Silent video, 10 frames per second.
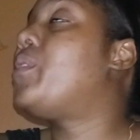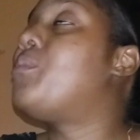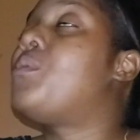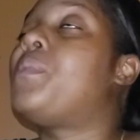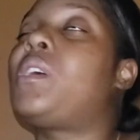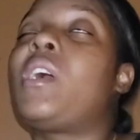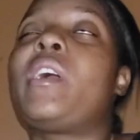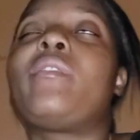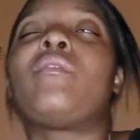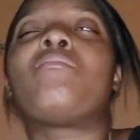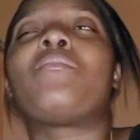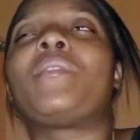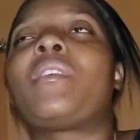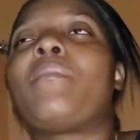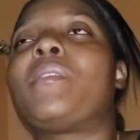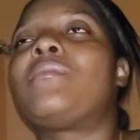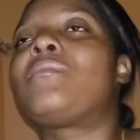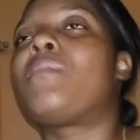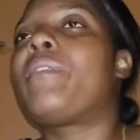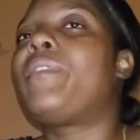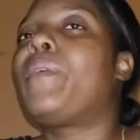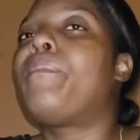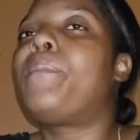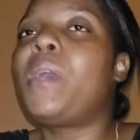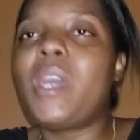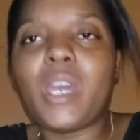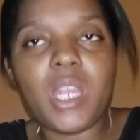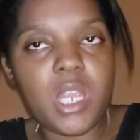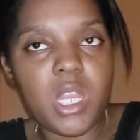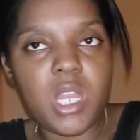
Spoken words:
no more, me can't do it no more because my sister me I feel pain.